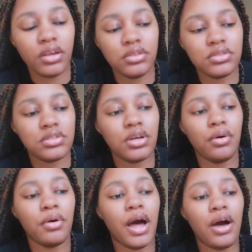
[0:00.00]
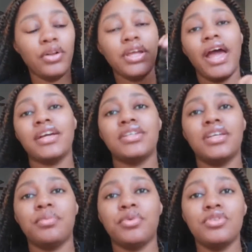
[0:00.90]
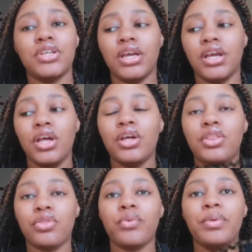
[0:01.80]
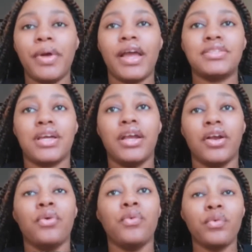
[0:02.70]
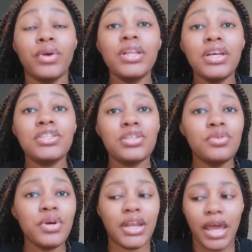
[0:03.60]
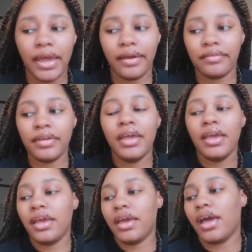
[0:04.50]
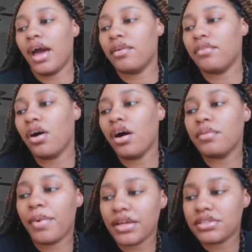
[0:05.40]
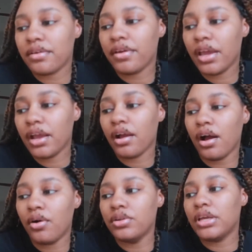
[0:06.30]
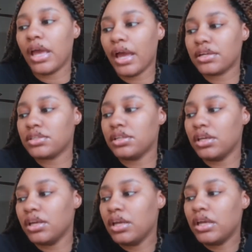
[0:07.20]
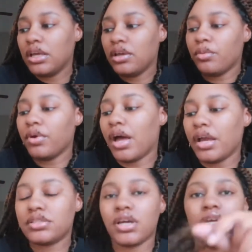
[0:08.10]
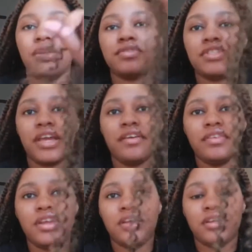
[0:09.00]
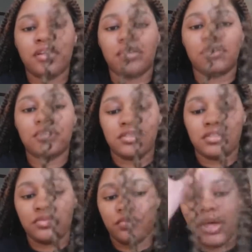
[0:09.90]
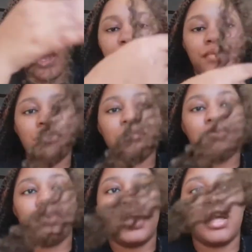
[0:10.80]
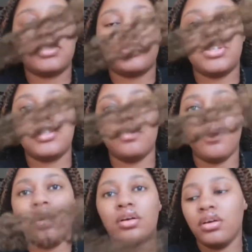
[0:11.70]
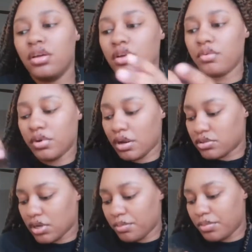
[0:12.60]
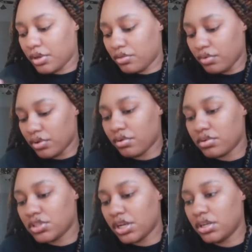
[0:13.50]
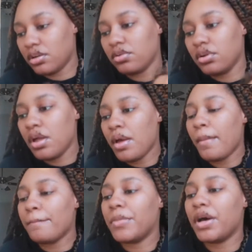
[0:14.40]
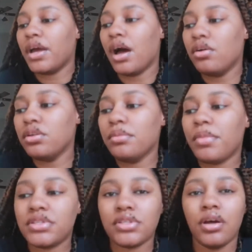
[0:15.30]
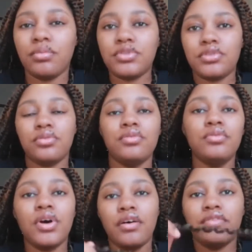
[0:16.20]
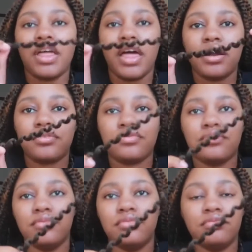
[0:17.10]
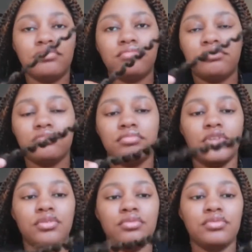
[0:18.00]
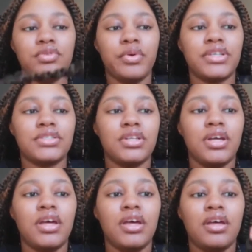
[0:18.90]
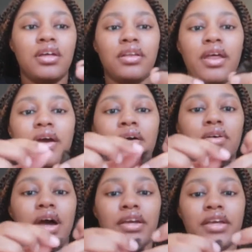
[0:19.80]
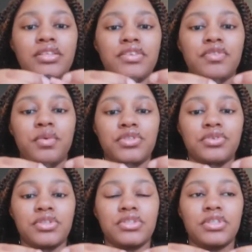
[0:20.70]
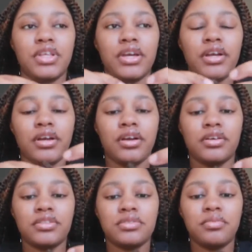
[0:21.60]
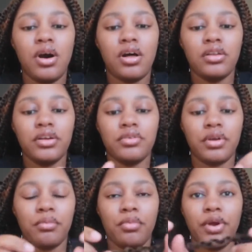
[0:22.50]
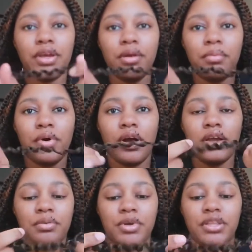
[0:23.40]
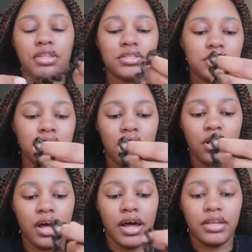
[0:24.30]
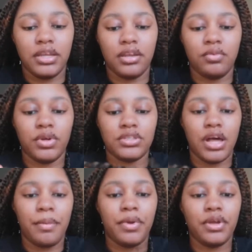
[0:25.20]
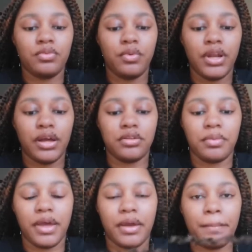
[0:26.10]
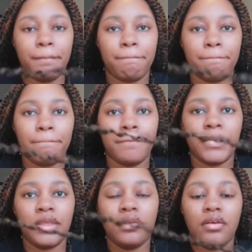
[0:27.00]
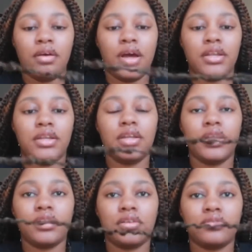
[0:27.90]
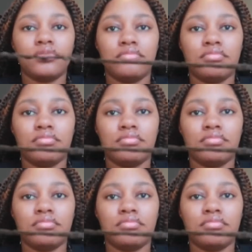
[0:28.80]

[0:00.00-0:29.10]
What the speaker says: So I only actually end up using 3 packs of hair, really 2.5. And out of all the packs of hair, I only actually, well, actually I could have saved it. Here, this is what happened when I stretched it wrong, when I was trying to put it through on the crochet needle. But I only messed up 2 of the actual little twists. Now, I guess if you want yours thicker or smaller, you can break it apart. But this is all I did, was I picked one out the pack. I did it like this.